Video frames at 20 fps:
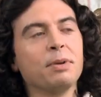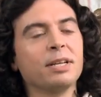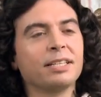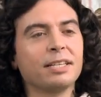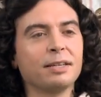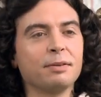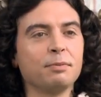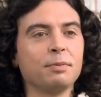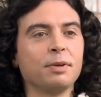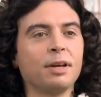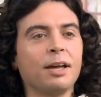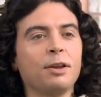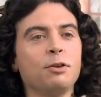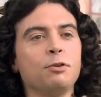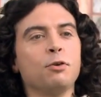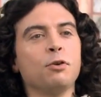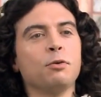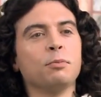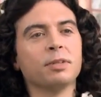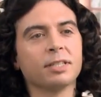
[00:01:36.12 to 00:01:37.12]
I miss him
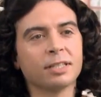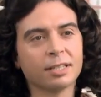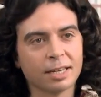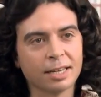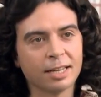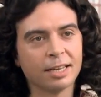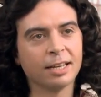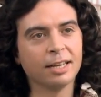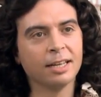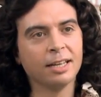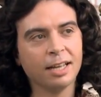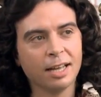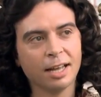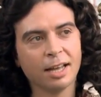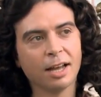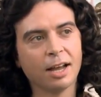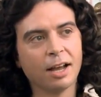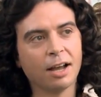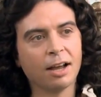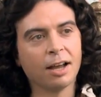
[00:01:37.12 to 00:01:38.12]
enormously,
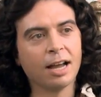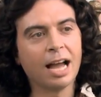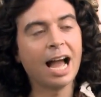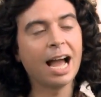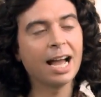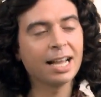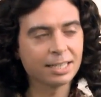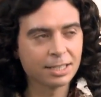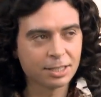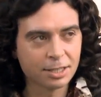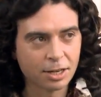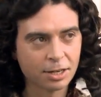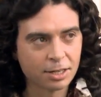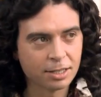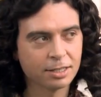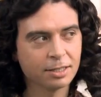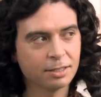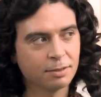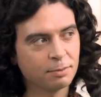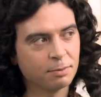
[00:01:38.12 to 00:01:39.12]
uh, as
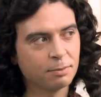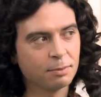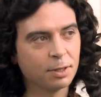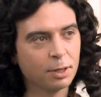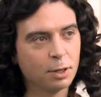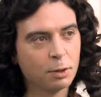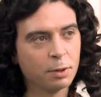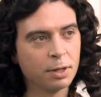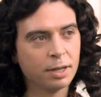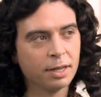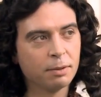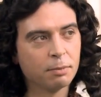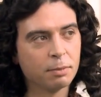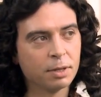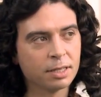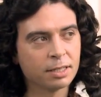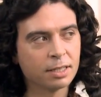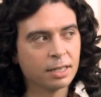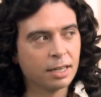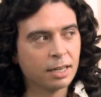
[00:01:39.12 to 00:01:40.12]
does Louis
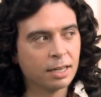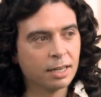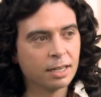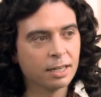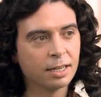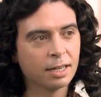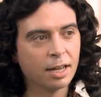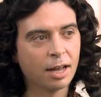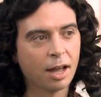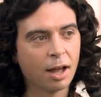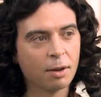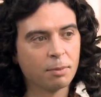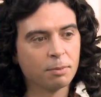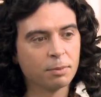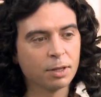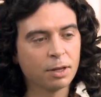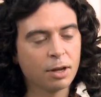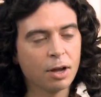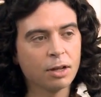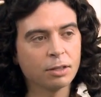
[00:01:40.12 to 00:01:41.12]
missing
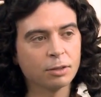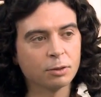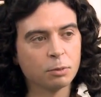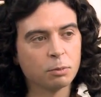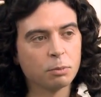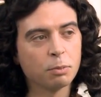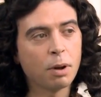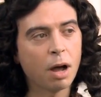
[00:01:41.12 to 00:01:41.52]
um, the Cardinal.